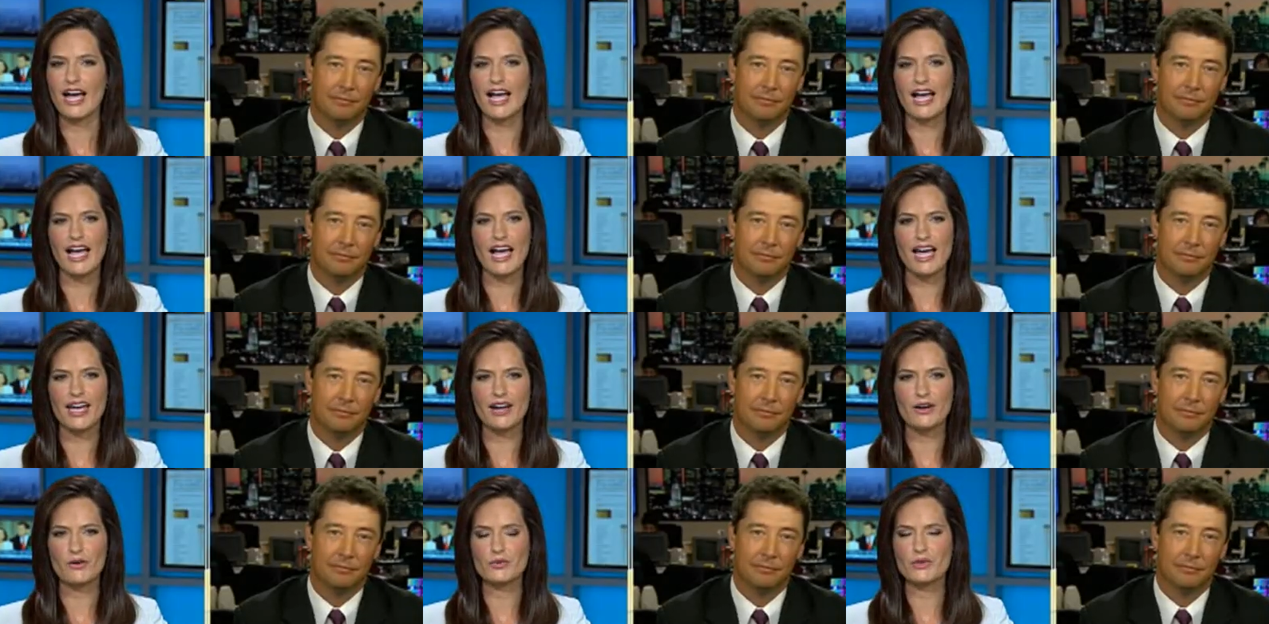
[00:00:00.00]
Speaker 1: I
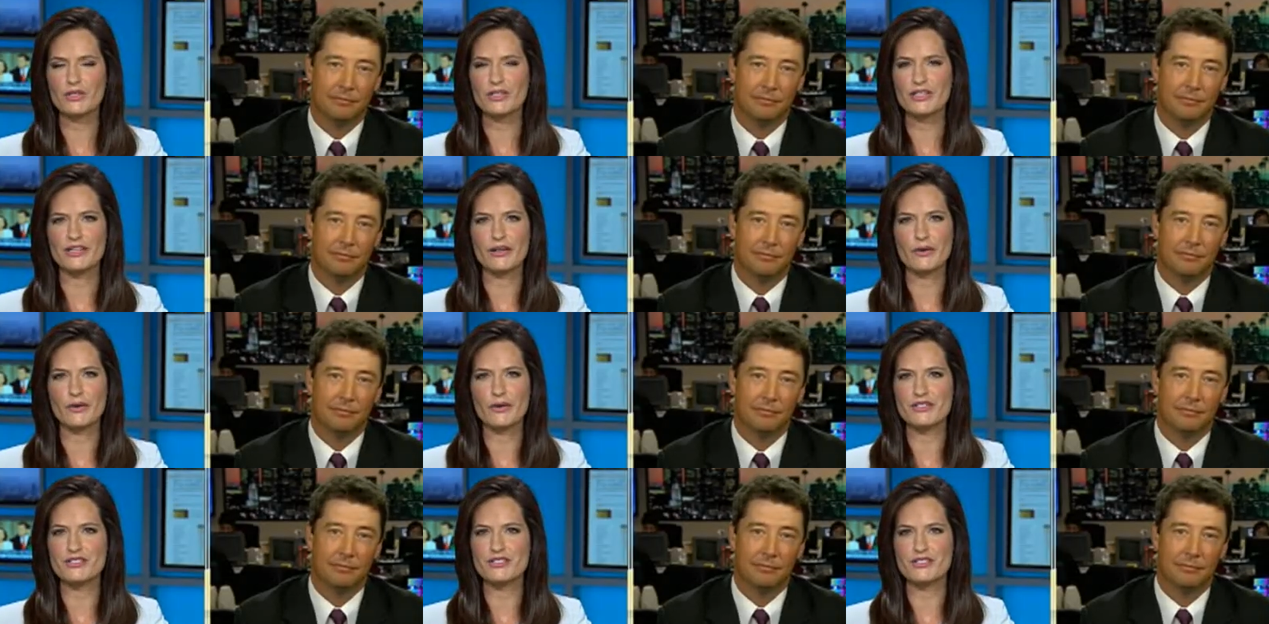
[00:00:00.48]
don't really know
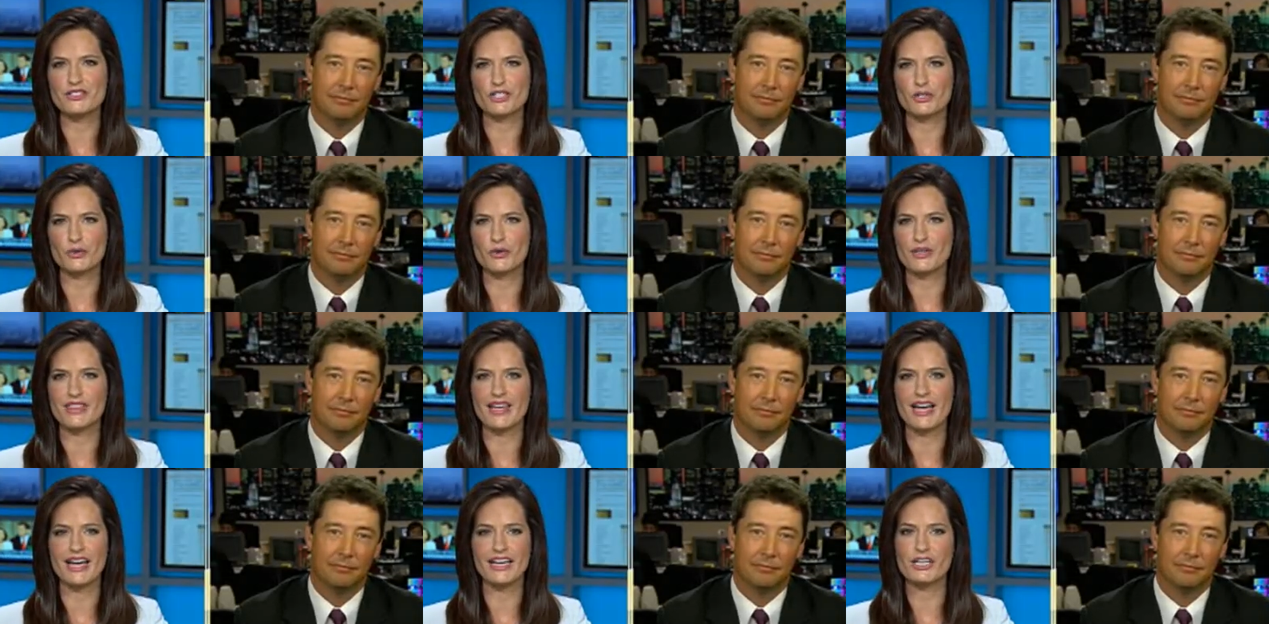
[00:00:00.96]
what to do with
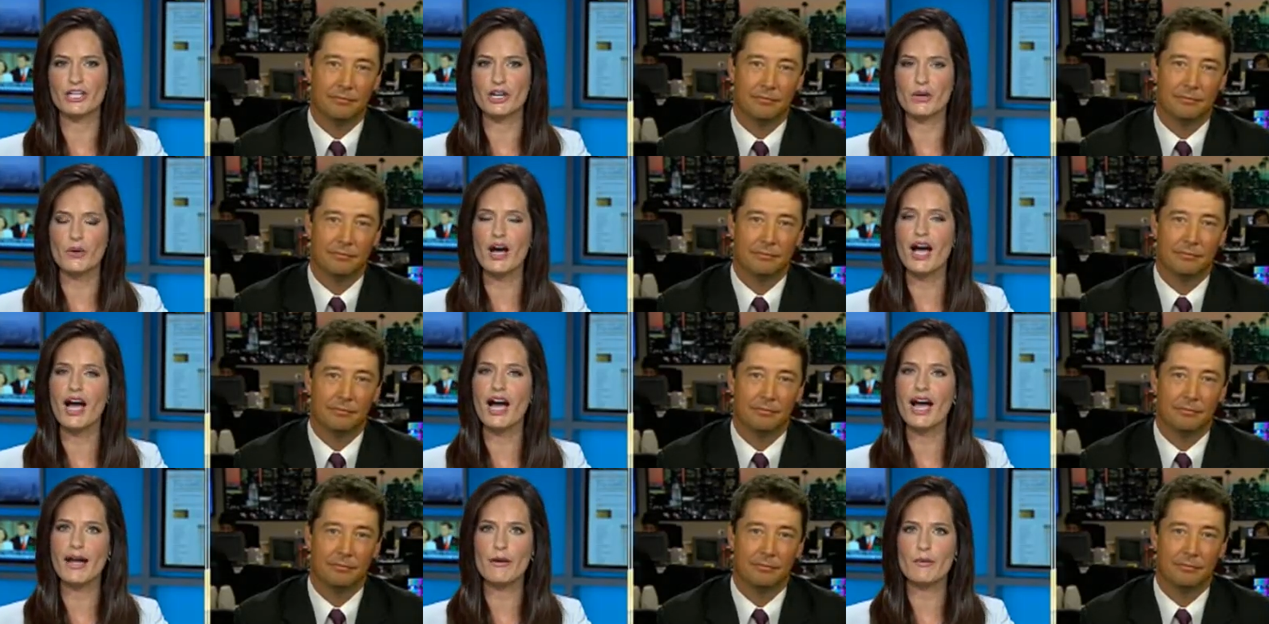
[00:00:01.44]
that. You know what?
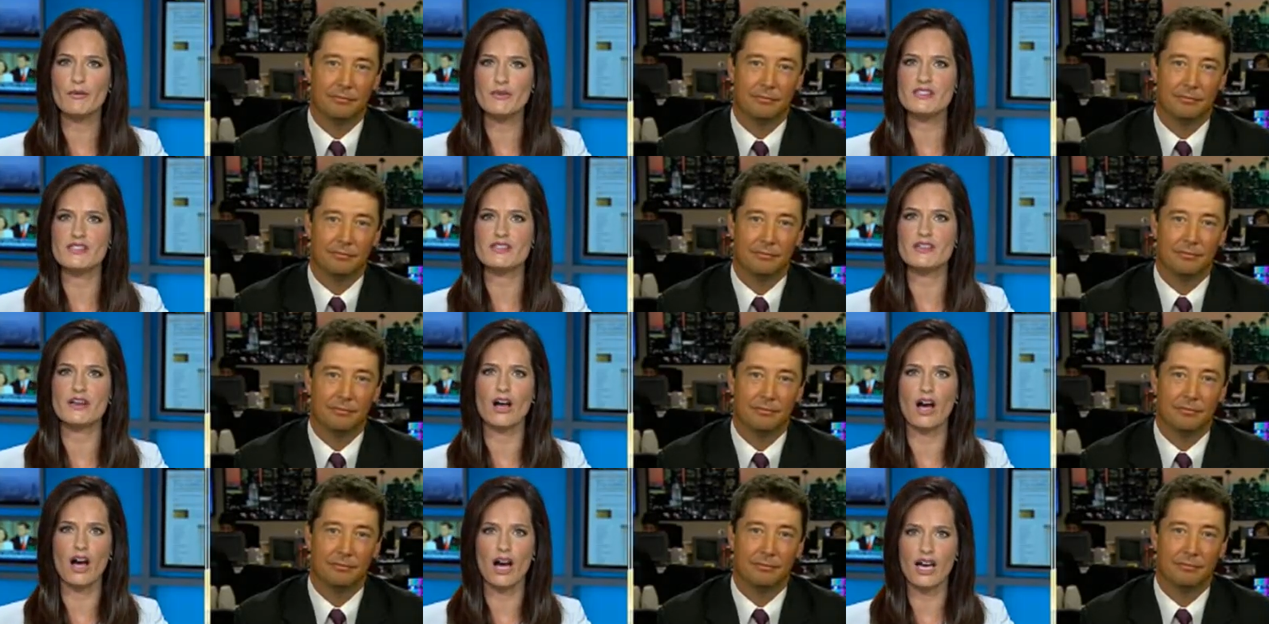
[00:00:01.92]
I was
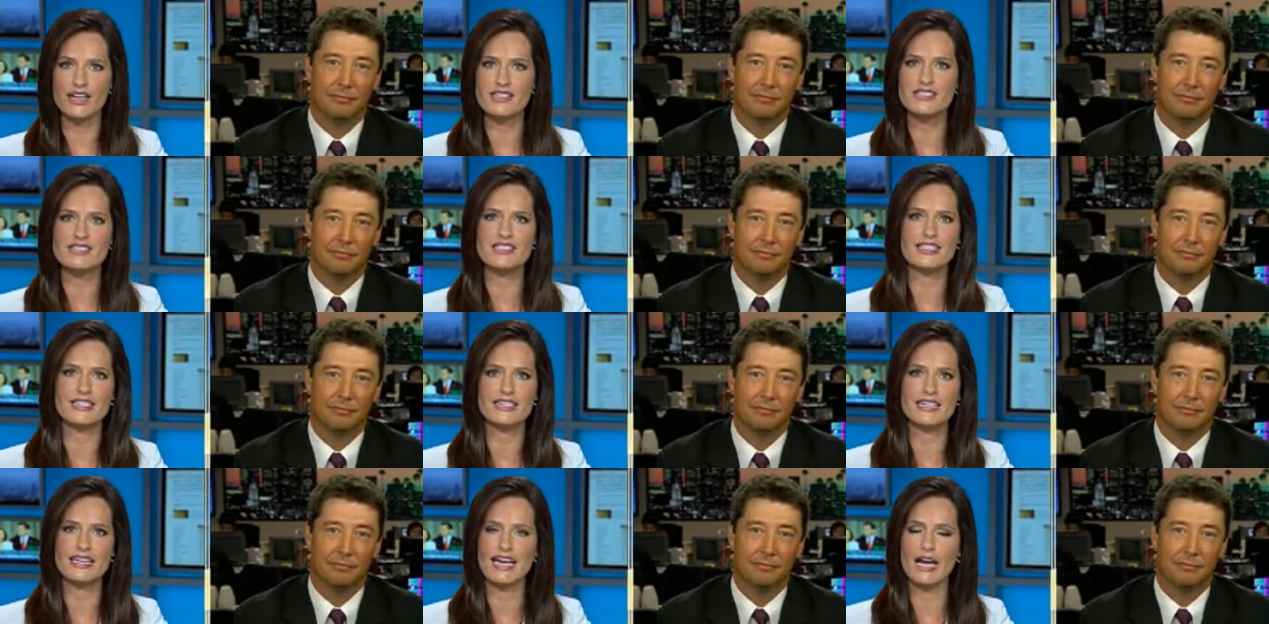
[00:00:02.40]

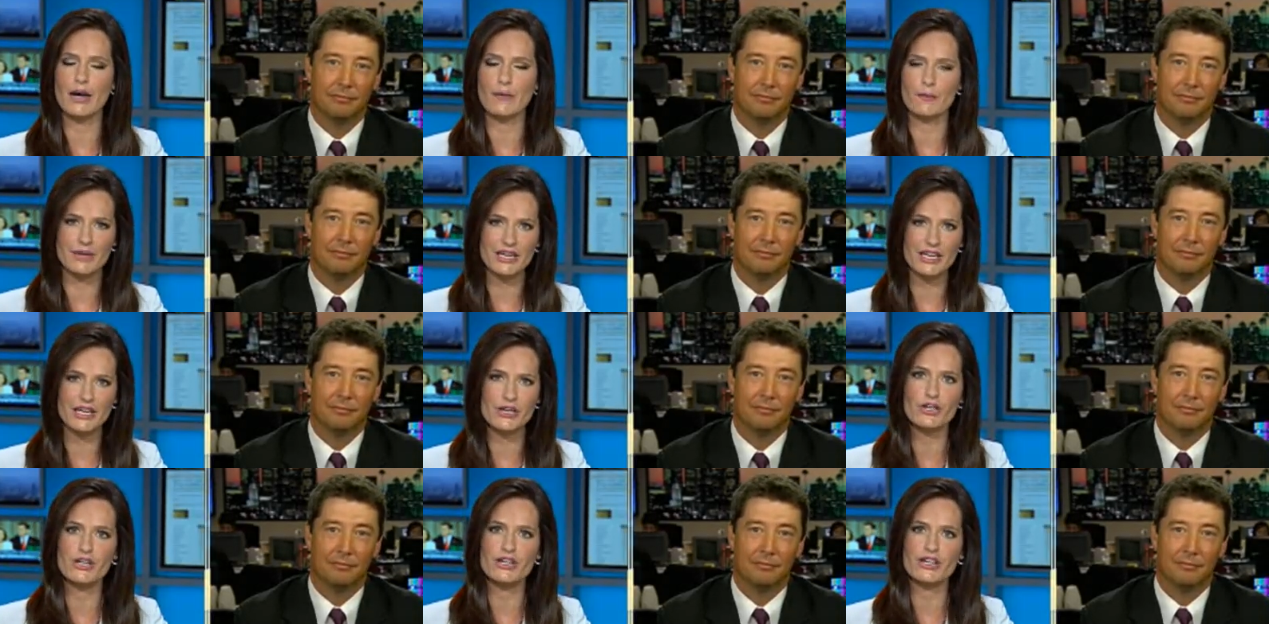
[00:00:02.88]
honestly, I'm here
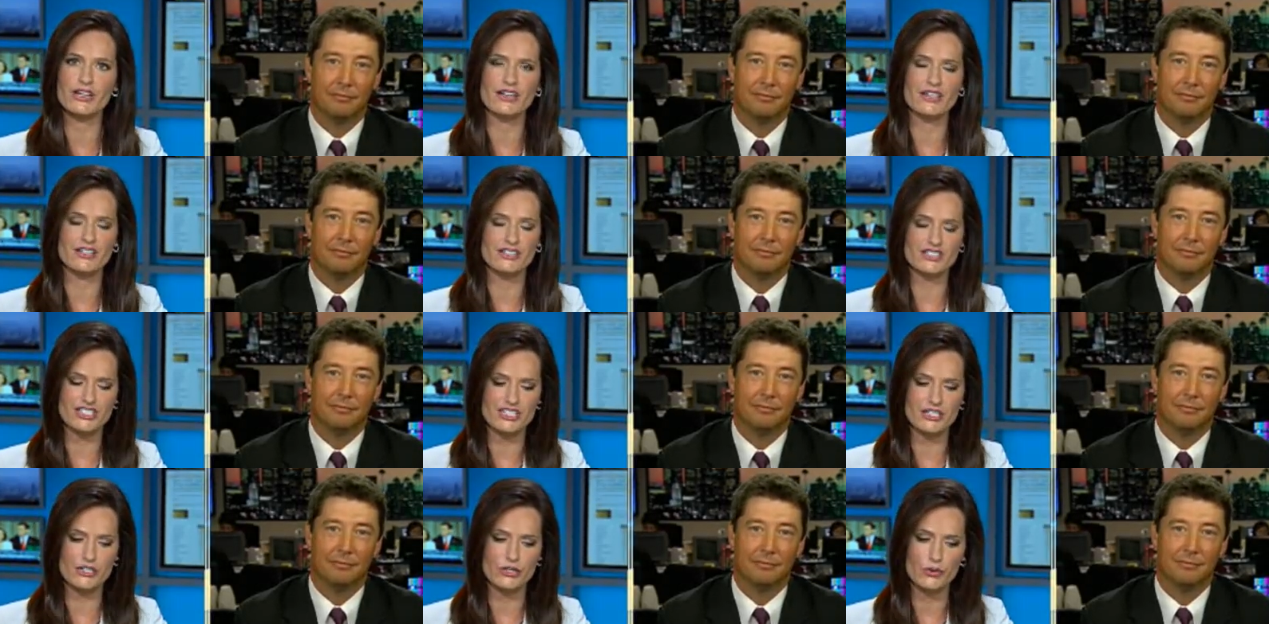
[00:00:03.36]
to,
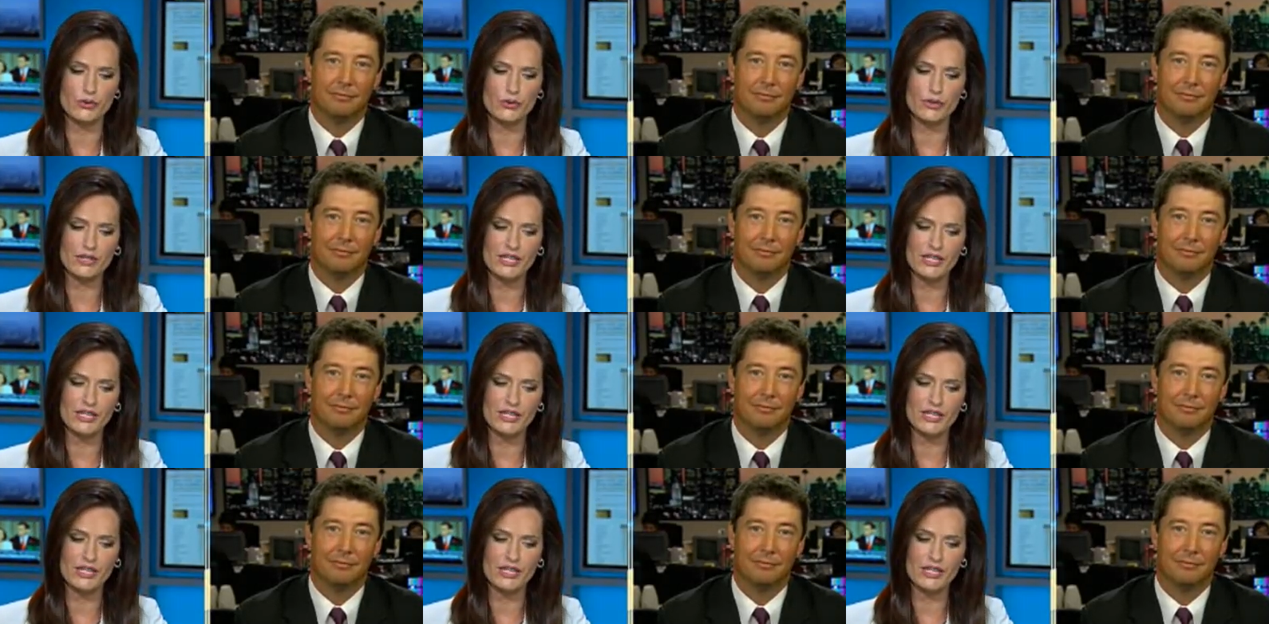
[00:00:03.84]
to